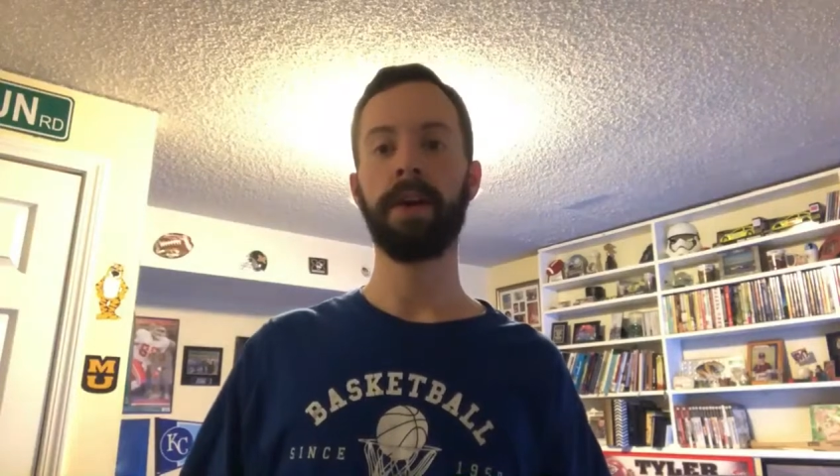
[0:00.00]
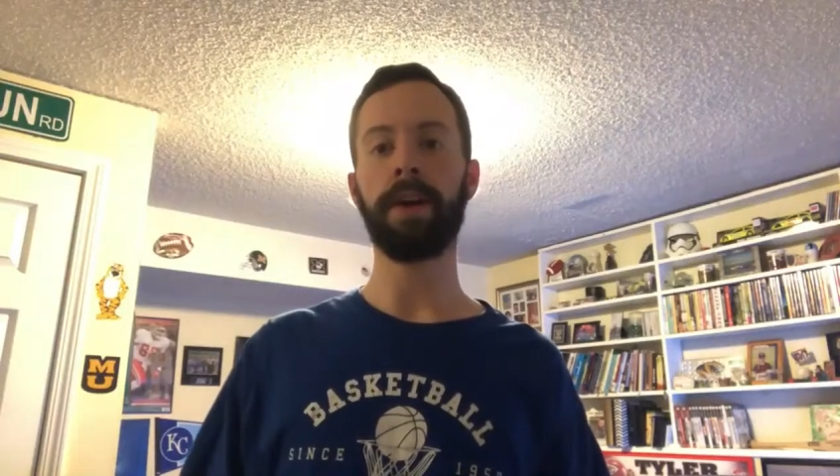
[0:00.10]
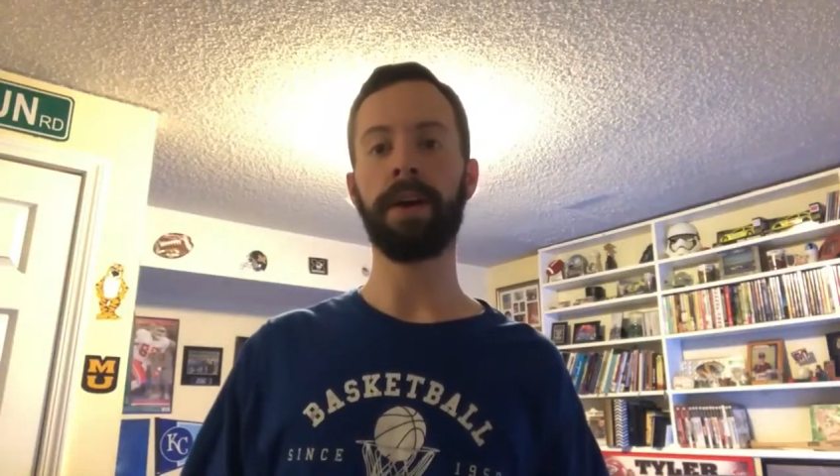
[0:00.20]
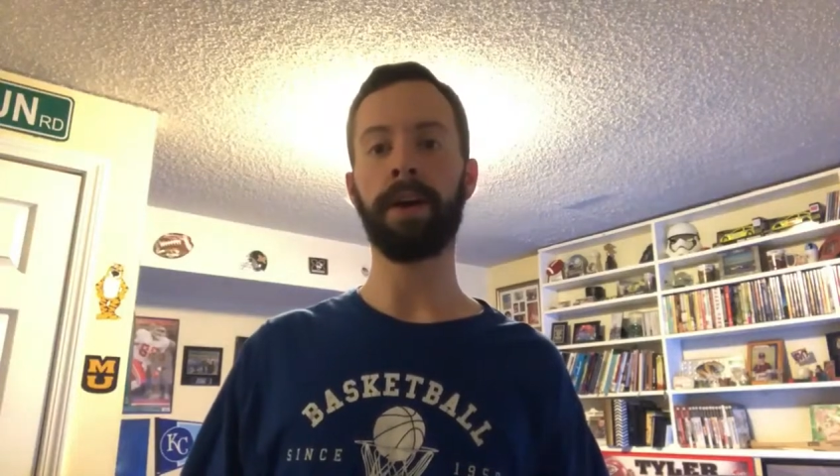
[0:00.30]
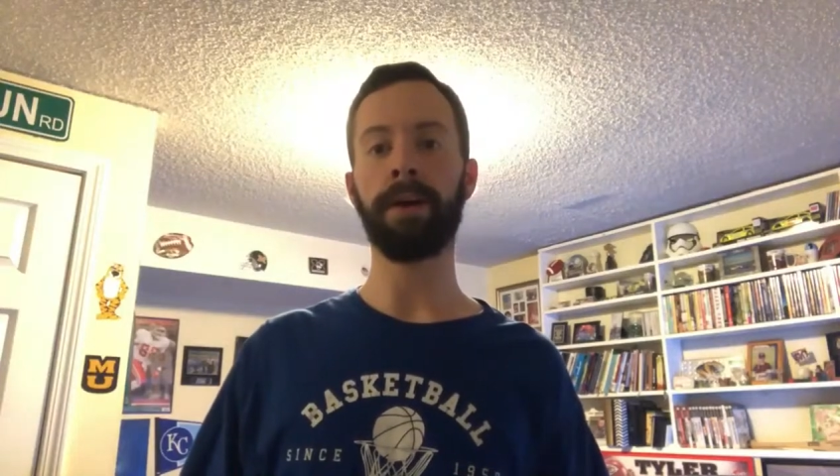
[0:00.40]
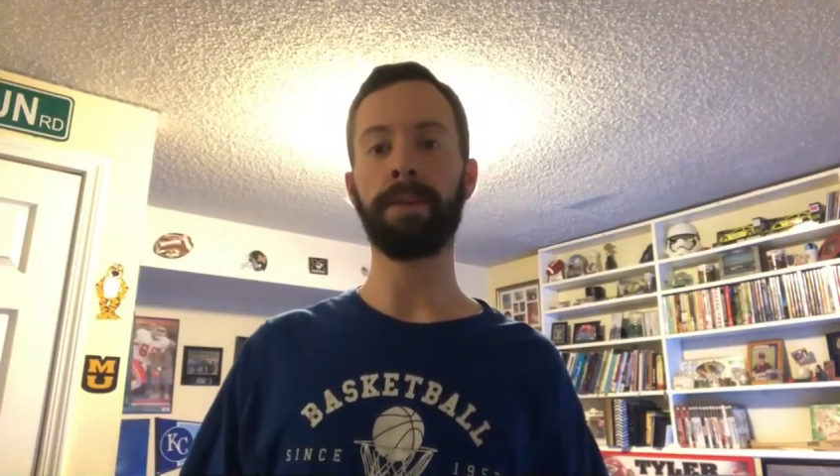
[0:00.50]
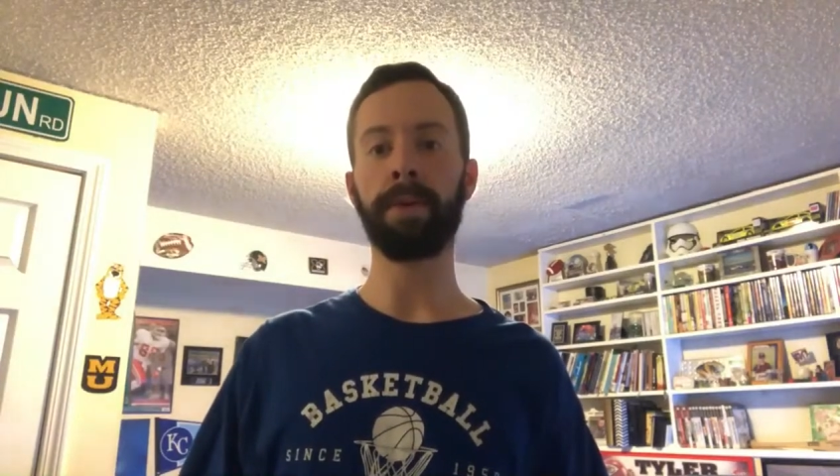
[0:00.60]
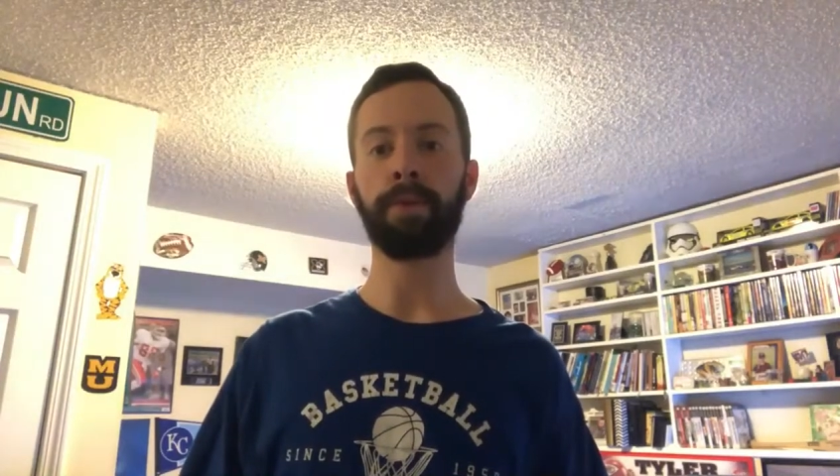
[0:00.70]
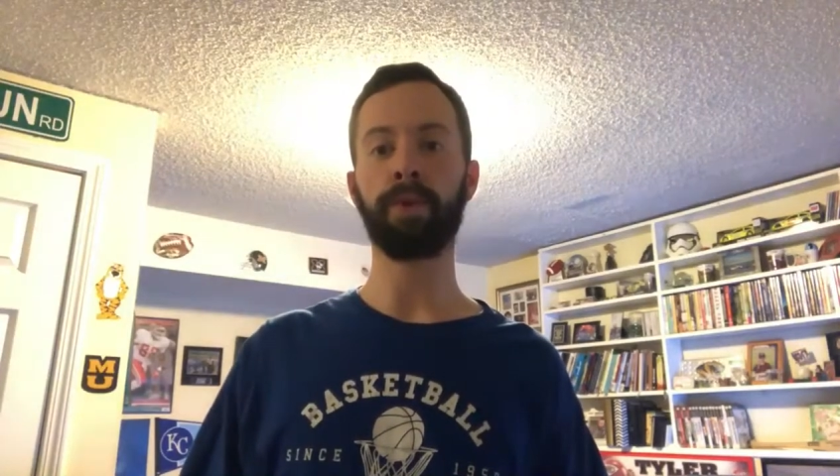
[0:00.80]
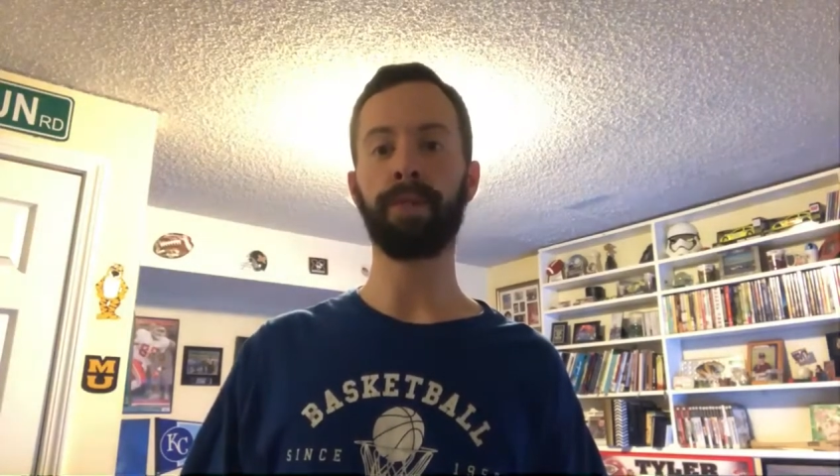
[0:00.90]

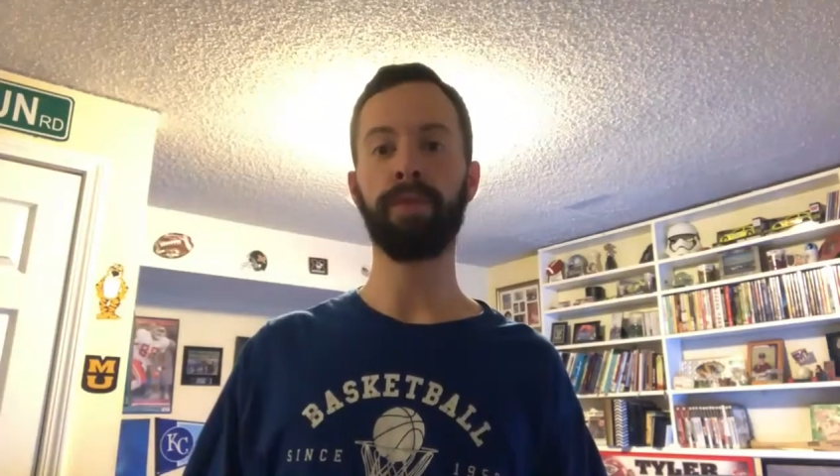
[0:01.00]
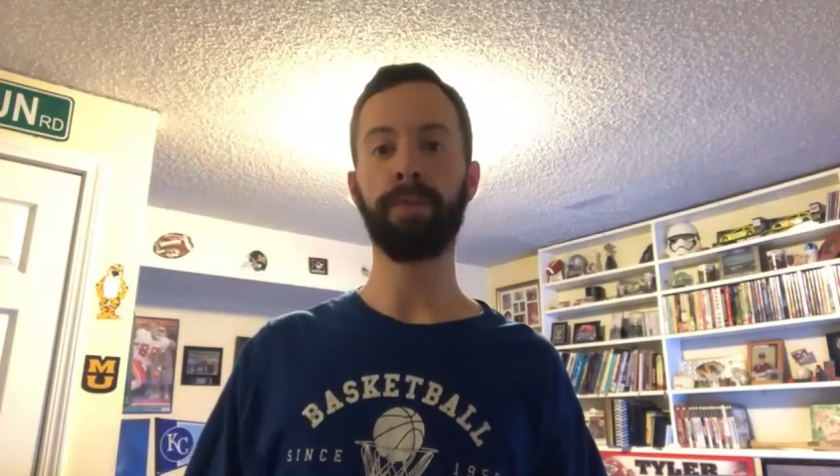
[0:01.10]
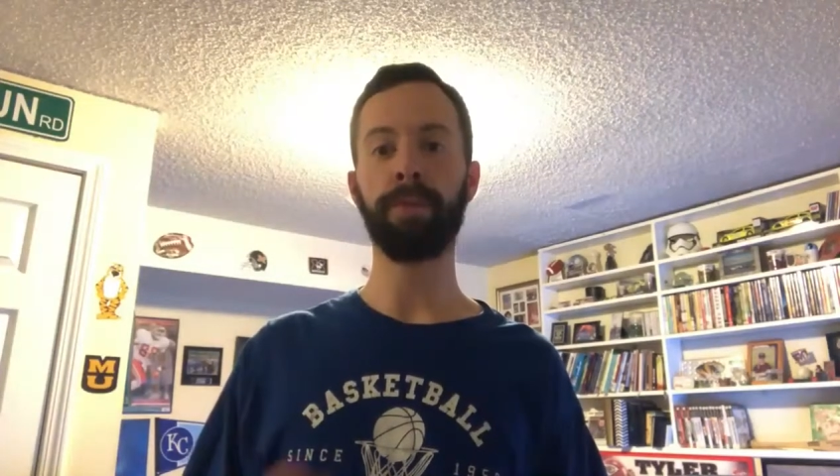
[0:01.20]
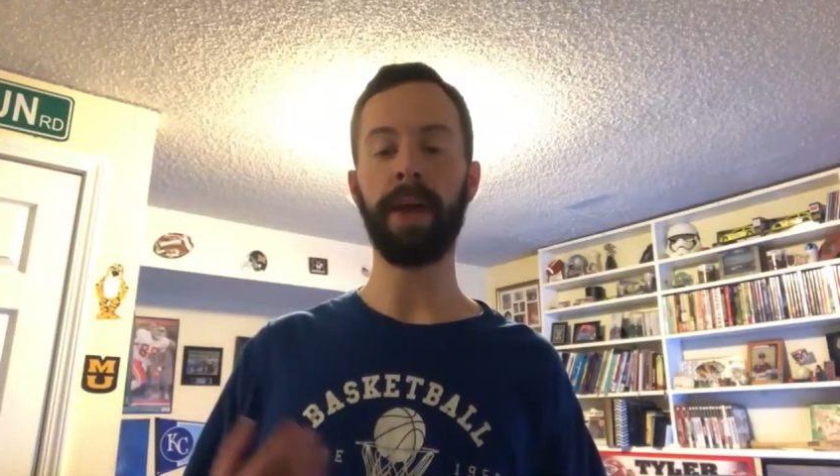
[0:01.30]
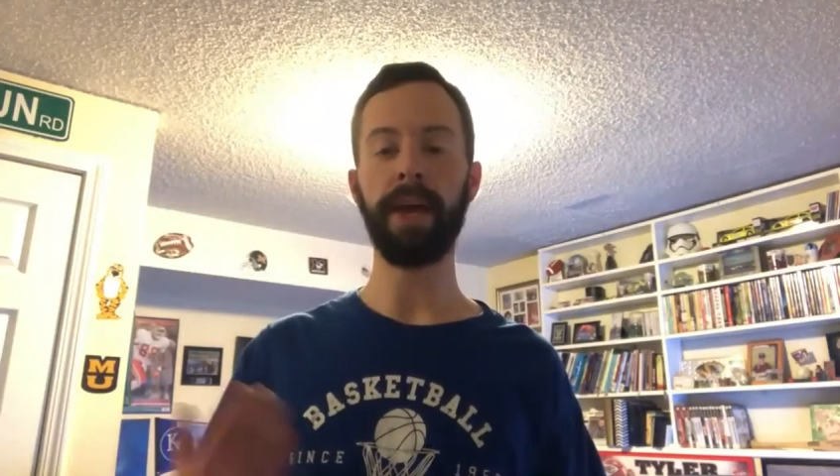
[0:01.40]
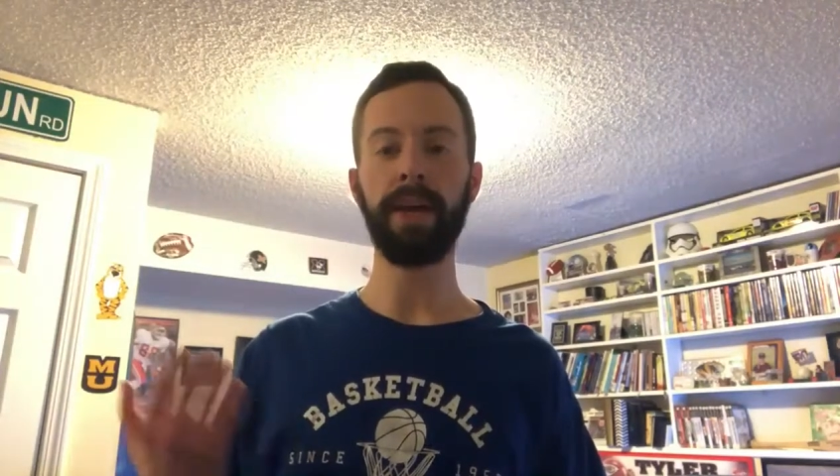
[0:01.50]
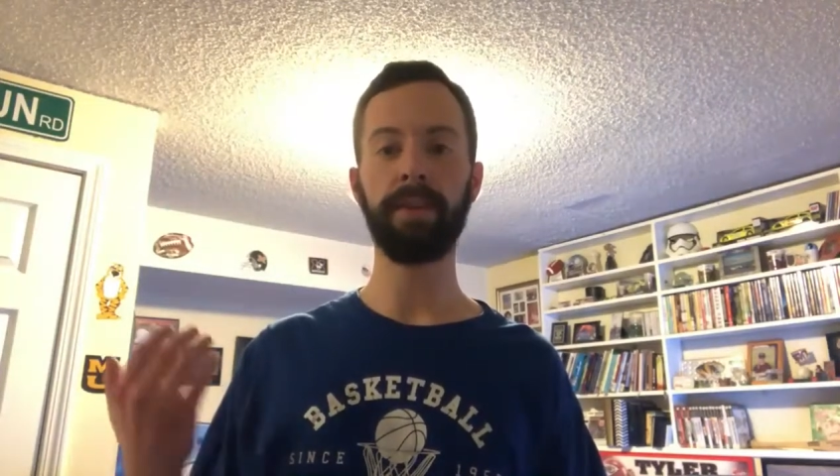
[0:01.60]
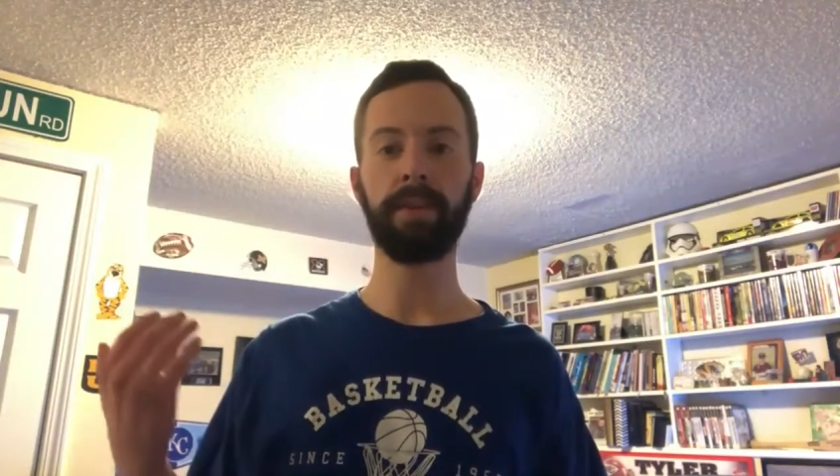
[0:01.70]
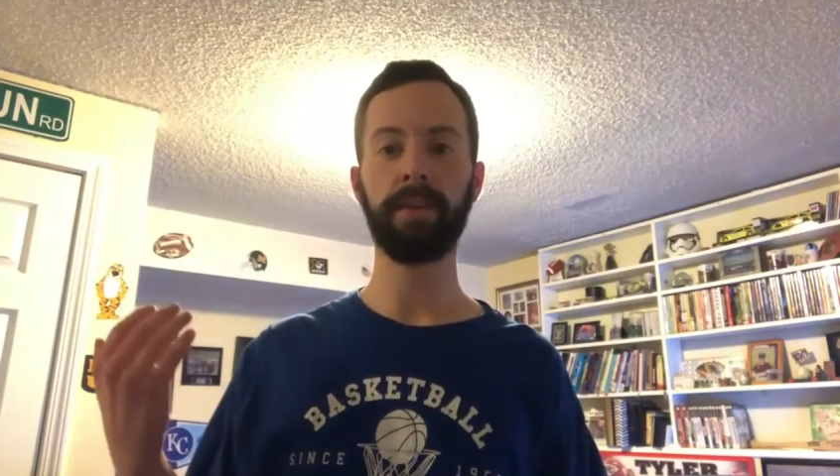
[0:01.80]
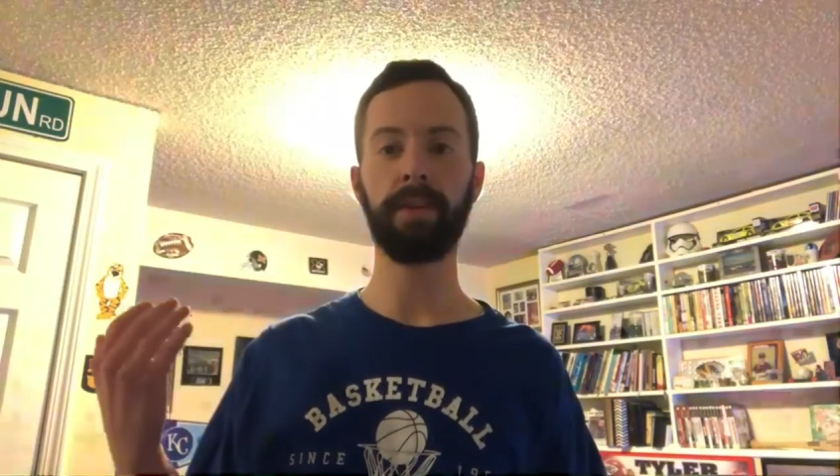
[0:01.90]
I'm going to
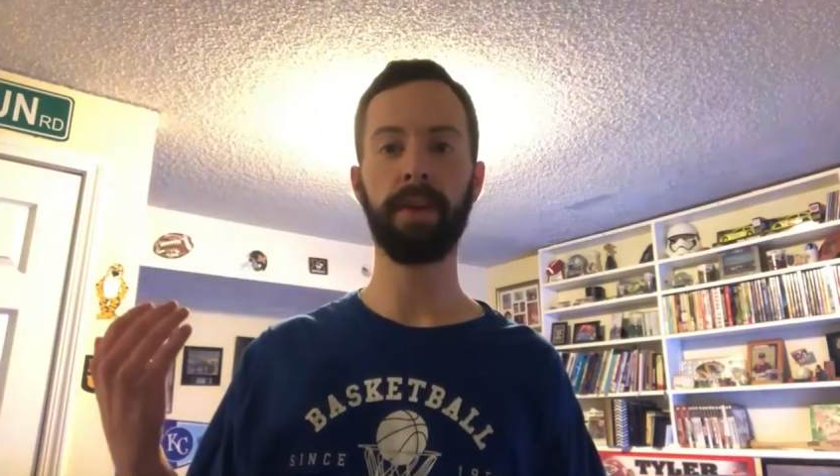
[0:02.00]
paint